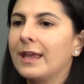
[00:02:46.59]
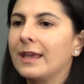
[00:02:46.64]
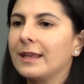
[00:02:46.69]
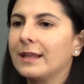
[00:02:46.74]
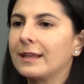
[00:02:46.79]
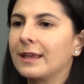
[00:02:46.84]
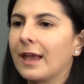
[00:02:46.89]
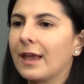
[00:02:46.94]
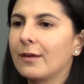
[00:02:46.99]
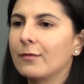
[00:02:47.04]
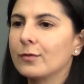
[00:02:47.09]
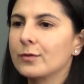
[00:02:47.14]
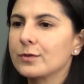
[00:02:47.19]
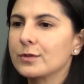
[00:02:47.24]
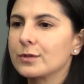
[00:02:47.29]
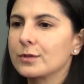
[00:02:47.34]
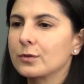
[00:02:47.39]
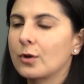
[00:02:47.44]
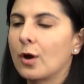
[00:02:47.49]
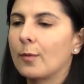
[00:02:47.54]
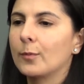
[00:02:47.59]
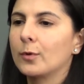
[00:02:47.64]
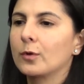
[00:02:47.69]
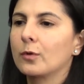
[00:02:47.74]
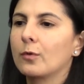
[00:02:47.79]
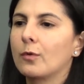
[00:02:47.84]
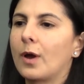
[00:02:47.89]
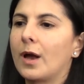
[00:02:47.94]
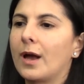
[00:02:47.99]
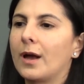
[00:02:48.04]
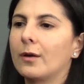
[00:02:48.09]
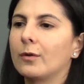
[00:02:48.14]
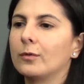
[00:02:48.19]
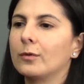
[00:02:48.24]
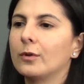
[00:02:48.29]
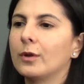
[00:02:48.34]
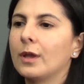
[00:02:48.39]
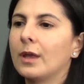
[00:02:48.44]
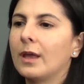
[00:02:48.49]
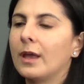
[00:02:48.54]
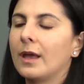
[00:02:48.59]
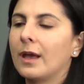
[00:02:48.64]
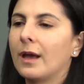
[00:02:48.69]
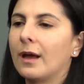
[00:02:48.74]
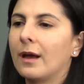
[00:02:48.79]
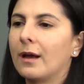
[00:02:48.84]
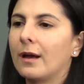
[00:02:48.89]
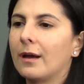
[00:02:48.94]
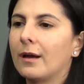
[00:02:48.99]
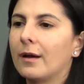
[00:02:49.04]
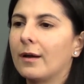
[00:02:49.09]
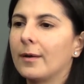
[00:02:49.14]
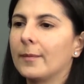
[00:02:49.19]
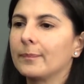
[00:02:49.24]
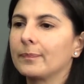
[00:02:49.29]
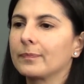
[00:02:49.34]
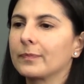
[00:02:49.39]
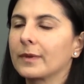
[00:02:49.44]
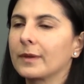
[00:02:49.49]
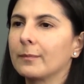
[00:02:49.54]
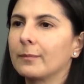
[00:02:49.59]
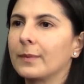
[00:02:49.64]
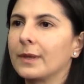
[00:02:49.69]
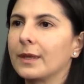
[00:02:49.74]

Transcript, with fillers: It gave us common ground um,